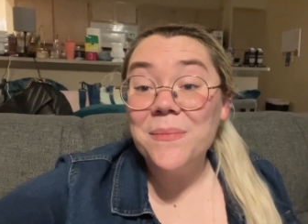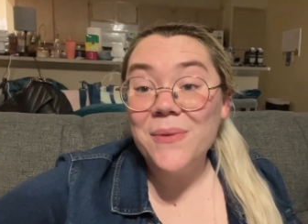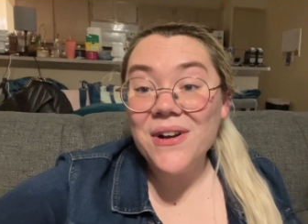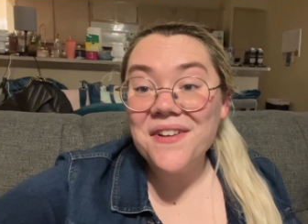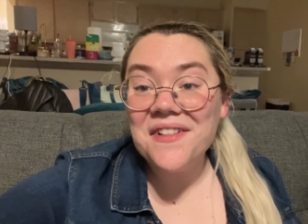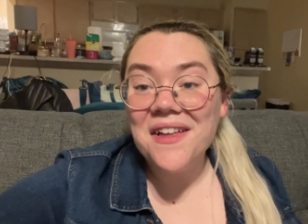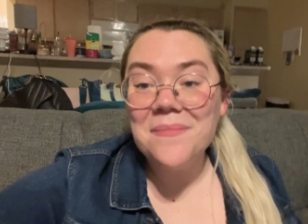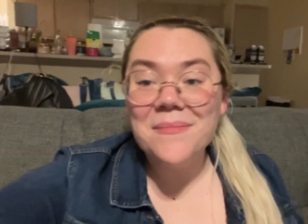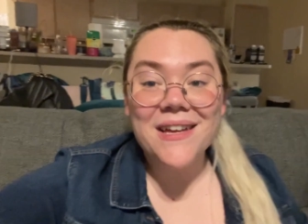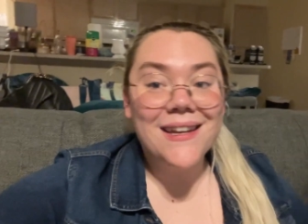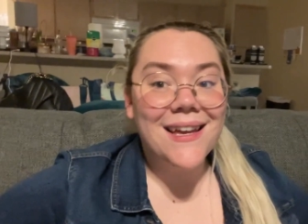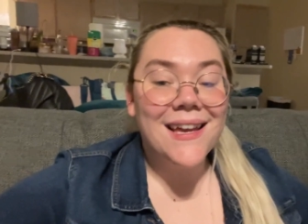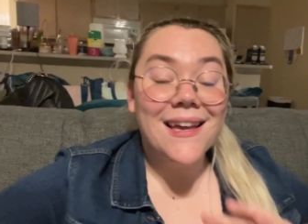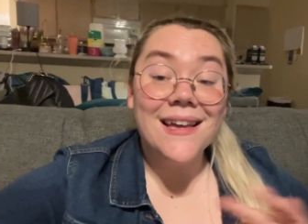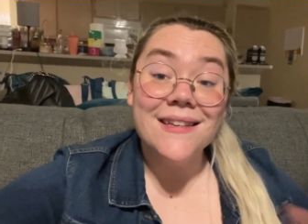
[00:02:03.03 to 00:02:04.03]
book club
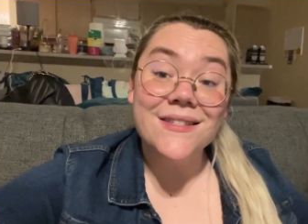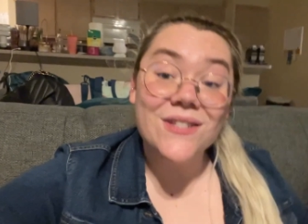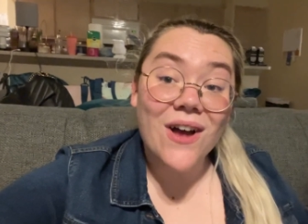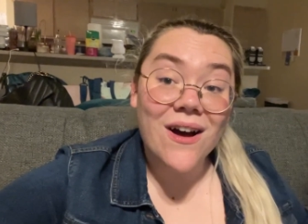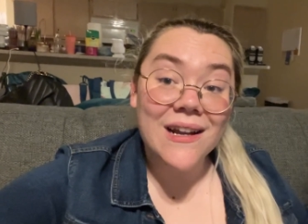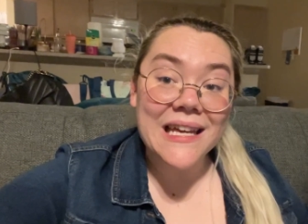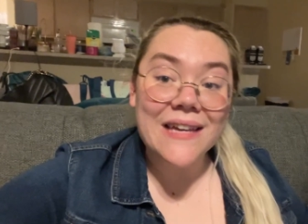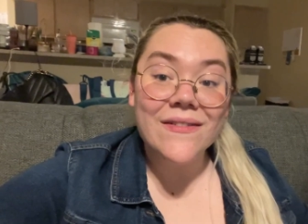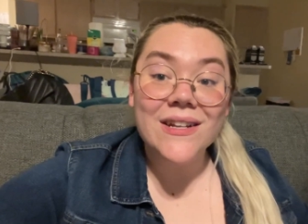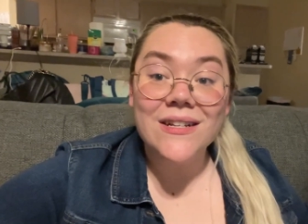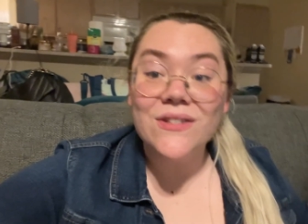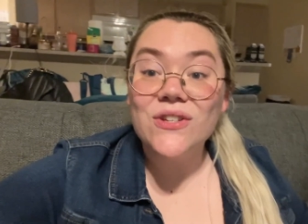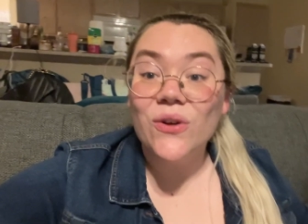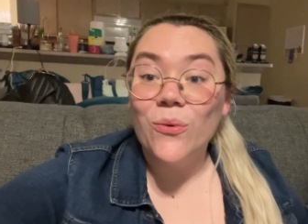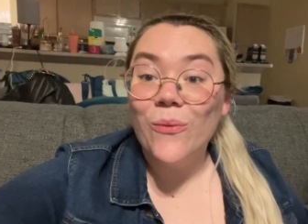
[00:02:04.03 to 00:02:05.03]
meeting is not even
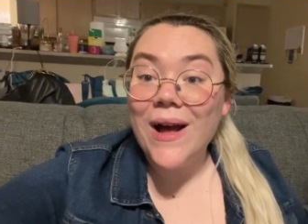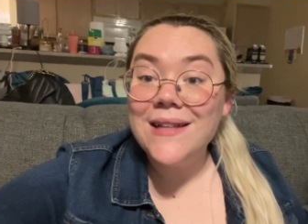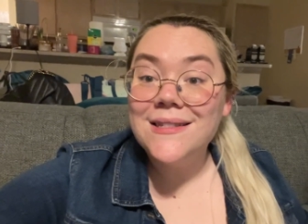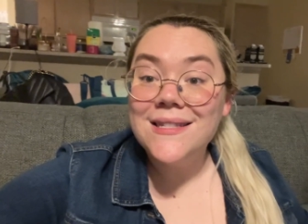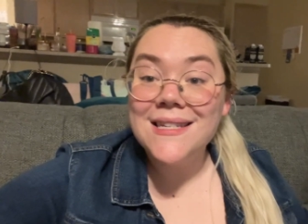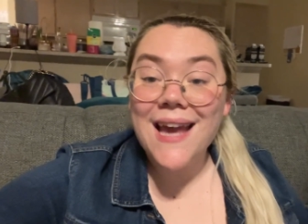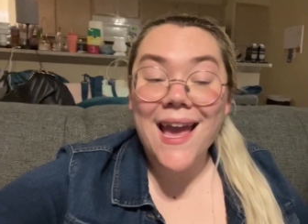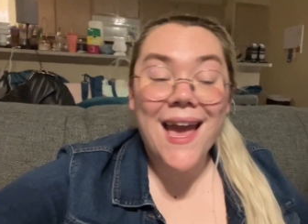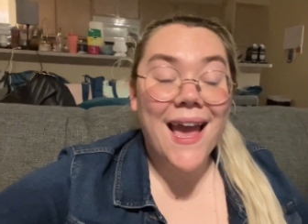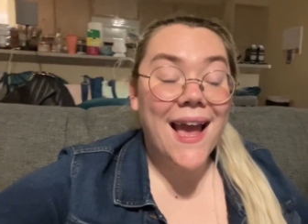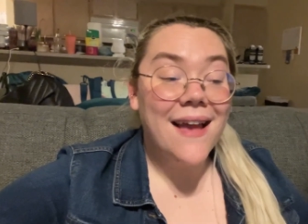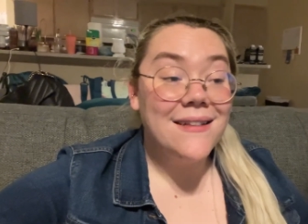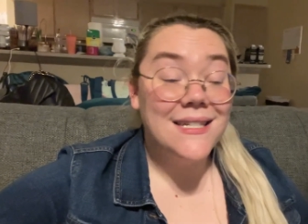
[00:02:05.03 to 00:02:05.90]
until Wednesday.